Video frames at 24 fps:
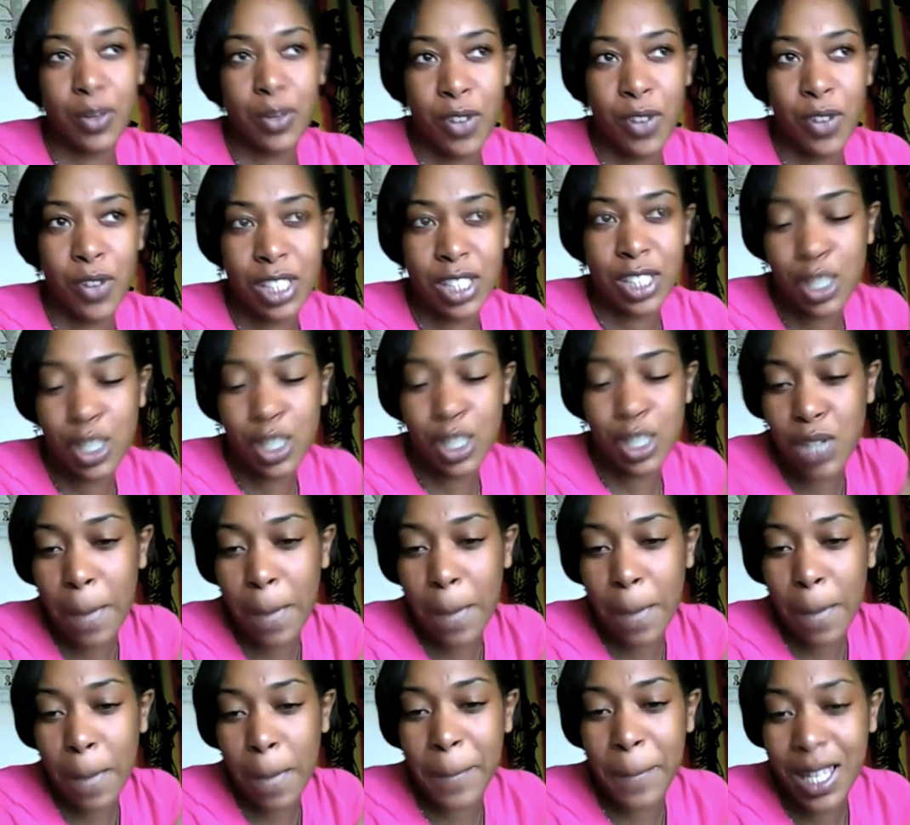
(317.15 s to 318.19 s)
for instance, you
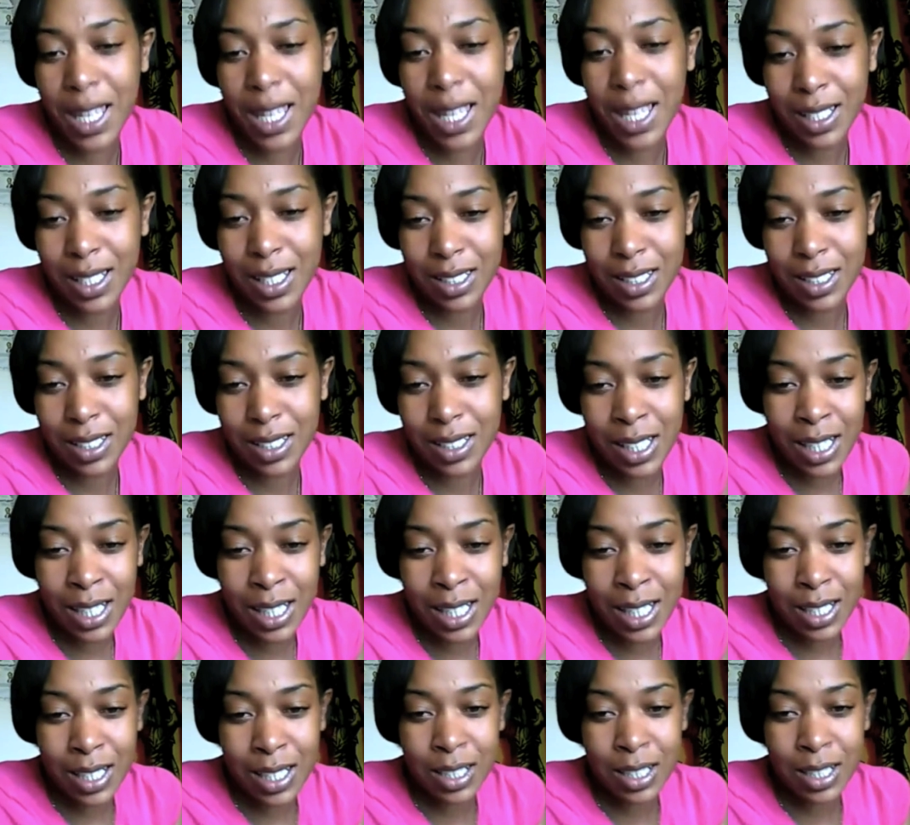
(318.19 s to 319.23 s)
get deleted and
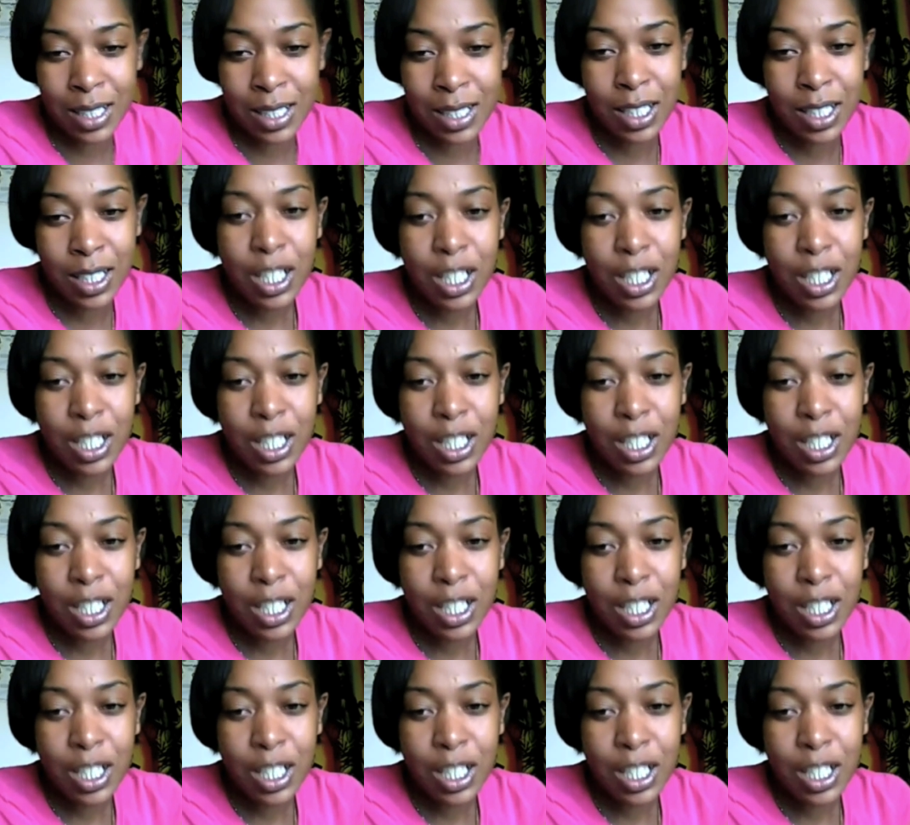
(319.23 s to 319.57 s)
deleted,